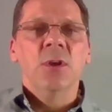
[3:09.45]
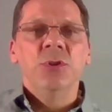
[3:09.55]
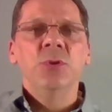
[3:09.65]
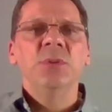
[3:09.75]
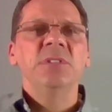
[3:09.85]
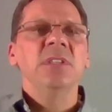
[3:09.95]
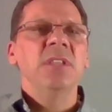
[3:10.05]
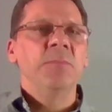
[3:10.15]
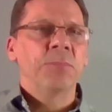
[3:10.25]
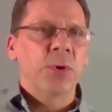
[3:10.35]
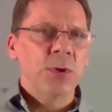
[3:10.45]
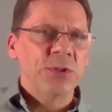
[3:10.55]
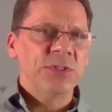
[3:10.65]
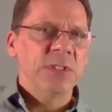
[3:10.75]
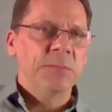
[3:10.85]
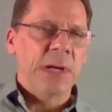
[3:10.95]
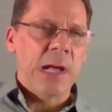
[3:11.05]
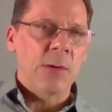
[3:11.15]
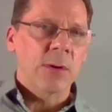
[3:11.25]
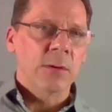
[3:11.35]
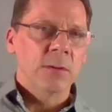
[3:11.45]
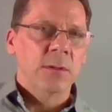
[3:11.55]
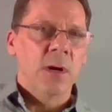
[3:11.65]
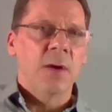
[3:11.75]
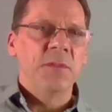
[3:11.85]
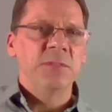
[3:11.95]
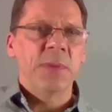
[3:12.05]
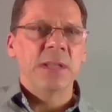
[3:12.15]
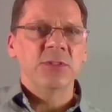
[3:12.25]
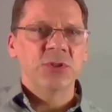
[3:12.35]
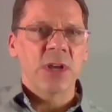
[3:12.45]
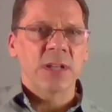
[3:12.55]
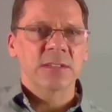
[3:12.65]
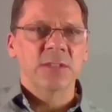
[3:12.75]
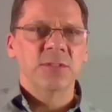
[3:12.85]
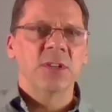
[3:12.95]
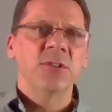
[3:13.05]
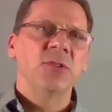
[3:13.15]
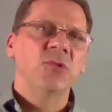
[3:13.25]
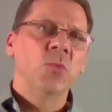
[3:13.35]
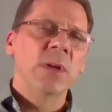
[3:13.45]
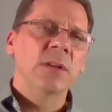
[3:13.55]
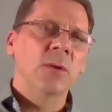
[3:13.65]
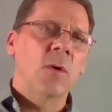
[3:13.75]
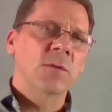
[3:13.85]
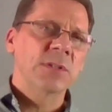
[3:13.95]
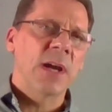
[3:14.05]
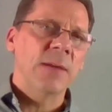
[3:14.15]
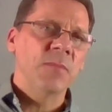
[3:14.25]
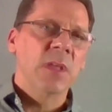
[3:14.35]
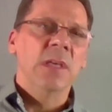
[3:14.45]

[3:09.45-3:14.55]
you will see the purchasing power of these pension checks continue to dwindle over time,